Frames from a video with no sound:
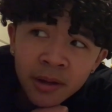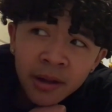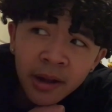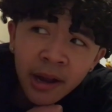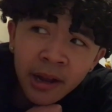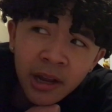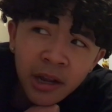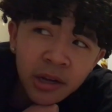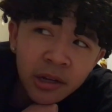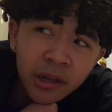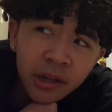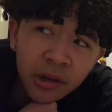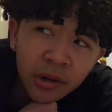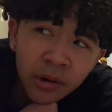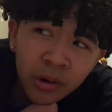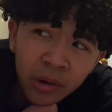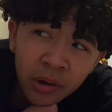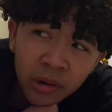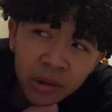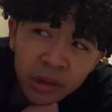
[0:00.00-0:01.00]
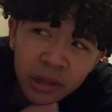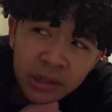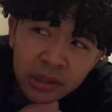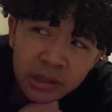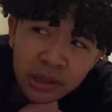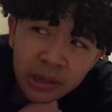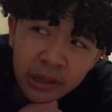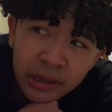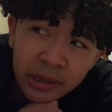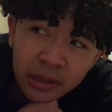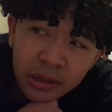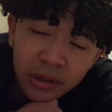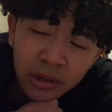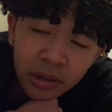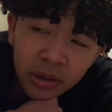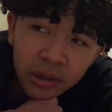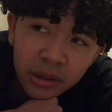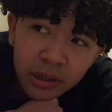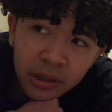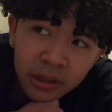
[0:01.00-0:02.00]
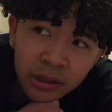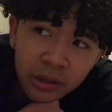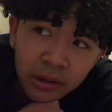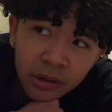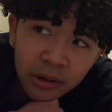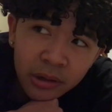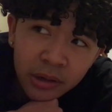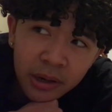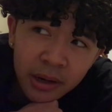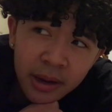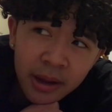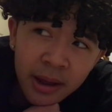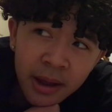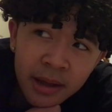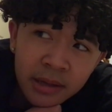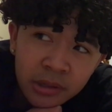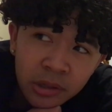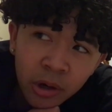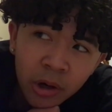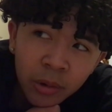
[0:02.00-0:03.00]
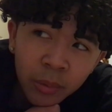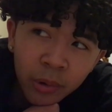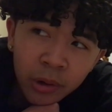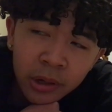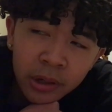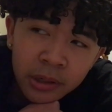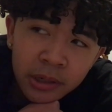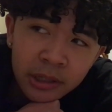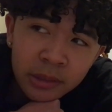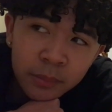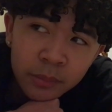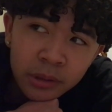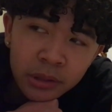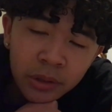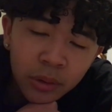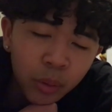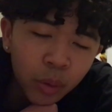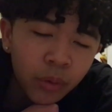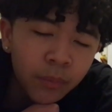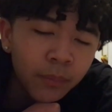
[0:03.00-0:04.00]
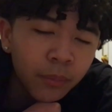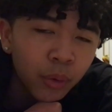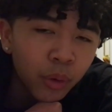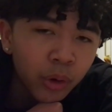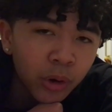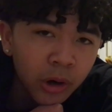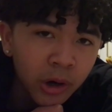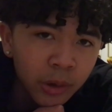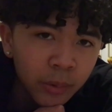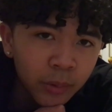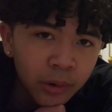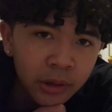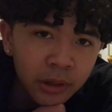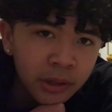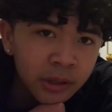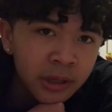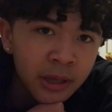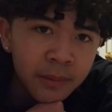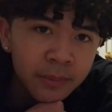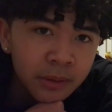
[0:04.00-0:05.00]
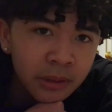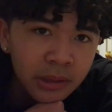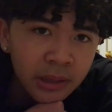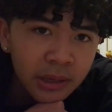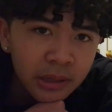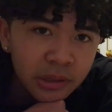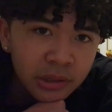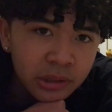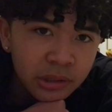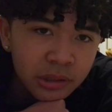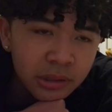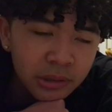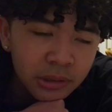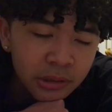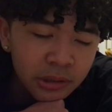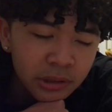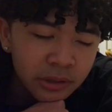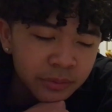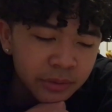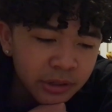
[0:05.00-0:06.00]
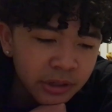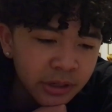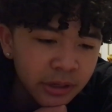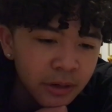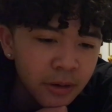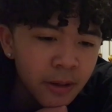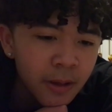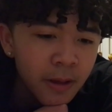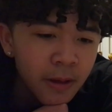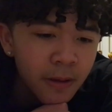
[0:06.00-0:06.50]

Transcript: I got to get a girl that's like either as hardworking as me or more hardworking. Can be less. You know what I'm saying?